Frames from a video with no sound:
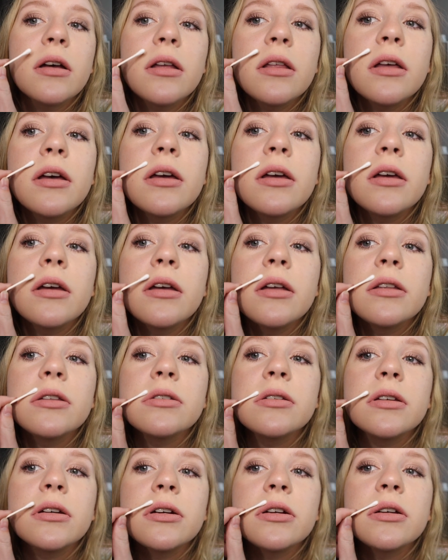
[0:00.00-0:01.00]
like
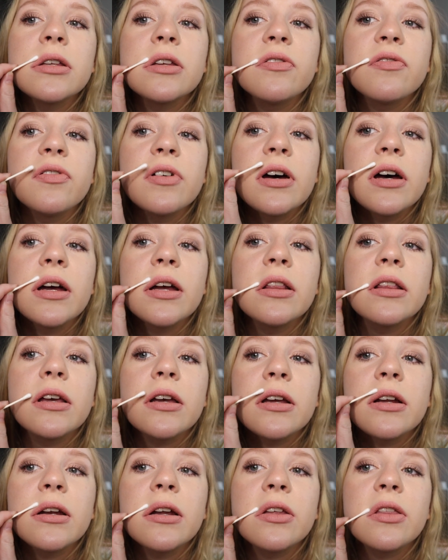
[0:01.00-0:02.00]
it's literally fine.
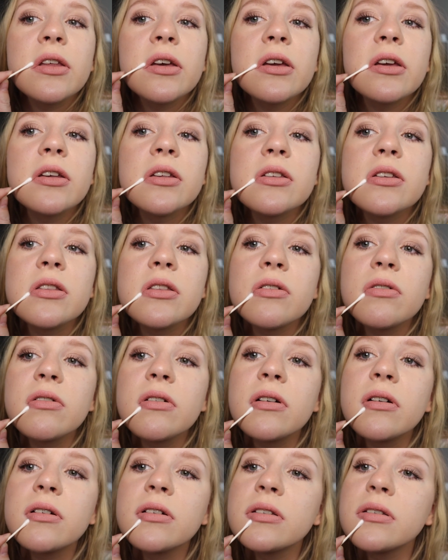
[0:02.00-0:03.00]
Like nothing is in the
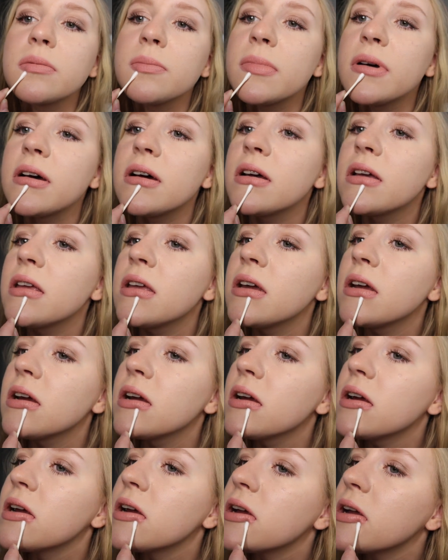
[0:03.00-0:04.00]
wrong spot
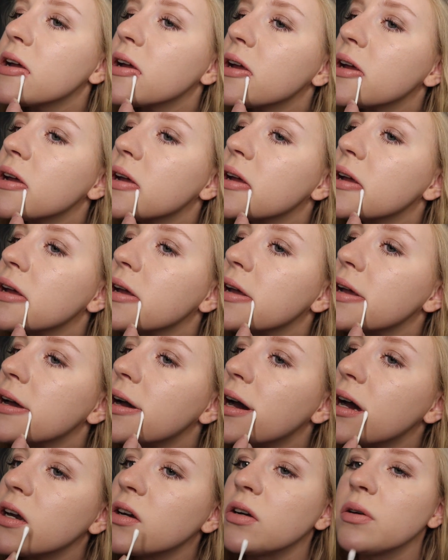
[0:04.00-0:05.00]
here.
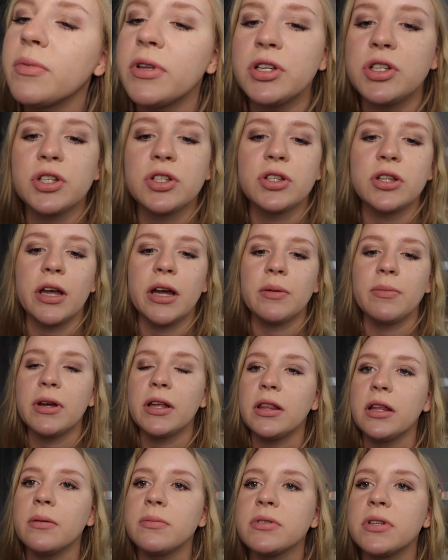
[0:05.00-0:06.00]
I normally just line my
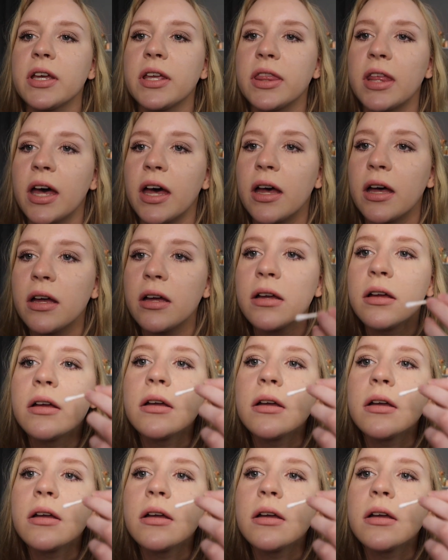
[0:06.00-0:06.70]
lips like that.